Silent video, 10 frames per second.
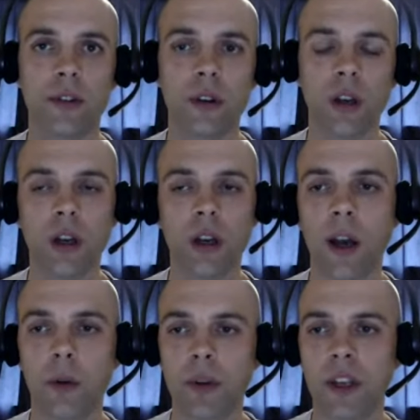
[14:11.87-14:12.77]

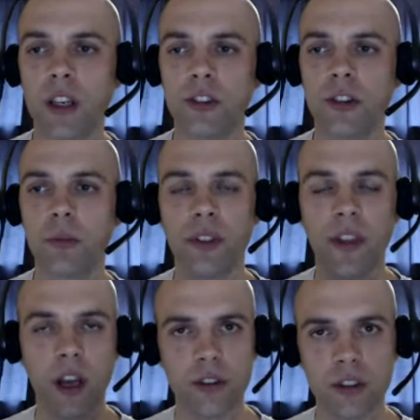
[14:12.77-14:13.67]
application
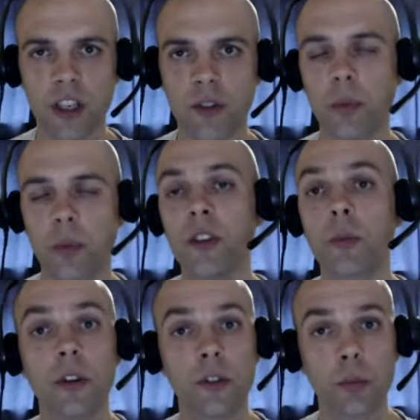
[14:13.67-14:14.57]
without the GSPs,
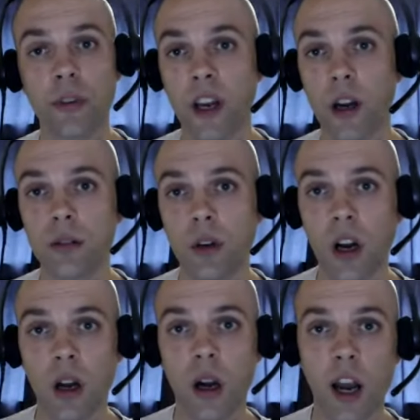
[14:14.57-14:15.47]
possibly without
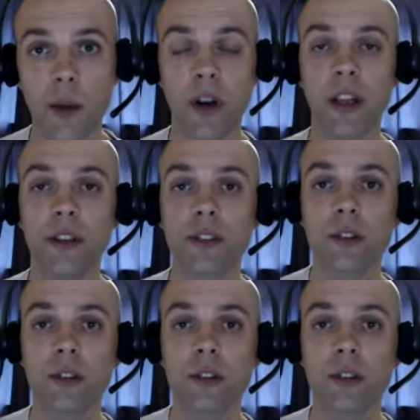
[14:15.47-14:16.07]
Hibernate